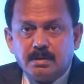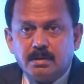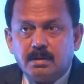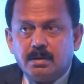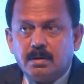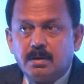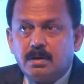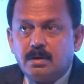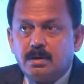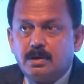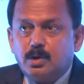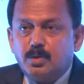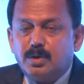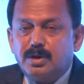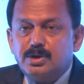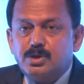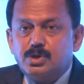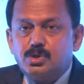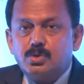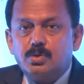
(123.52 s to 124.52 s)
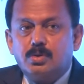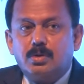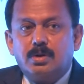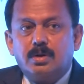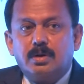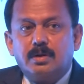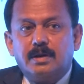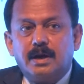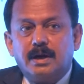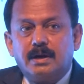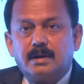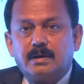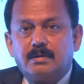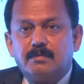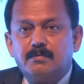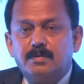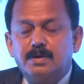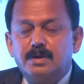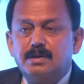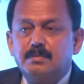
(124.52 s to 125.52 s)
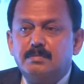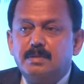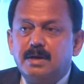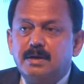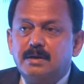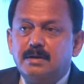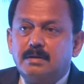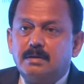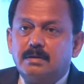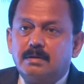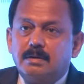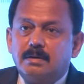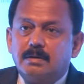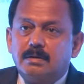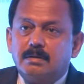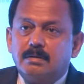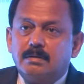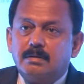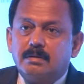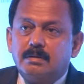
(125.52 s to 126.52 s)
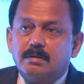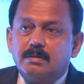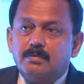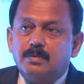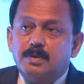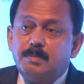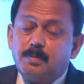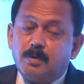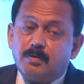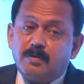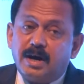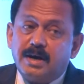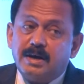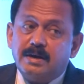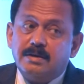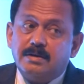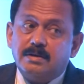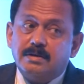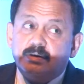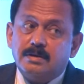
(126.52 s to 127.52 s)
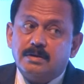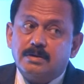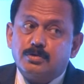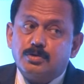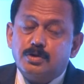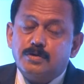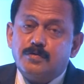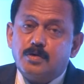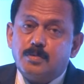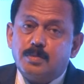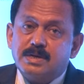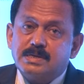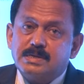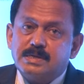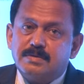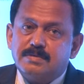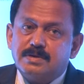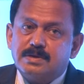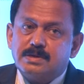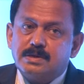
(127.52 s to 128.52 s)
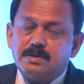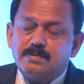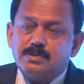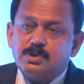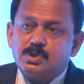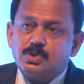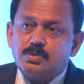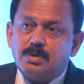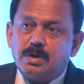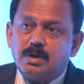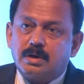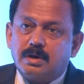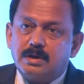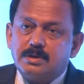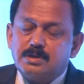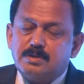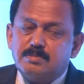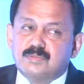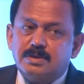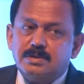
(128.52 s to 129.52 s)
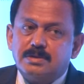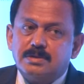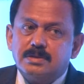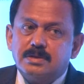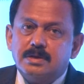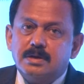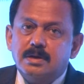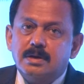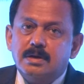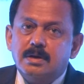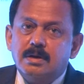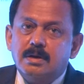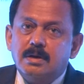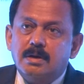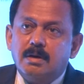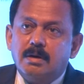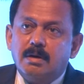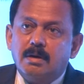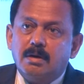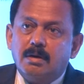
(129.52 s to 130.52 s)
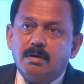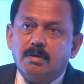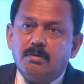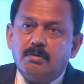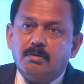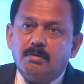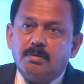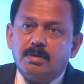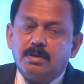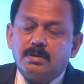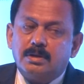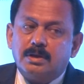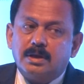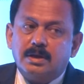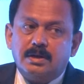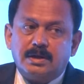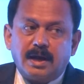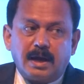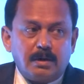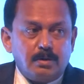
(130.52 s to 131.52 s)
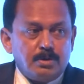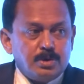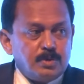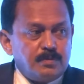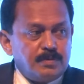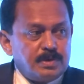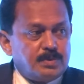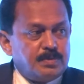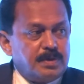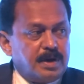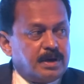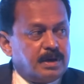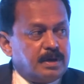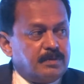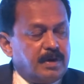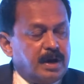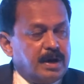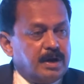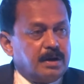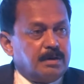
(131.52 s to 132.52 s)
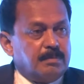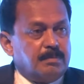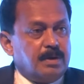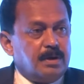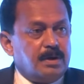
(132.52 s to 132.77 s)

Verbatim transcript: uh, to ensure that we remain, uh, we provide 24 by 7 service to our customers, the technology which we had devised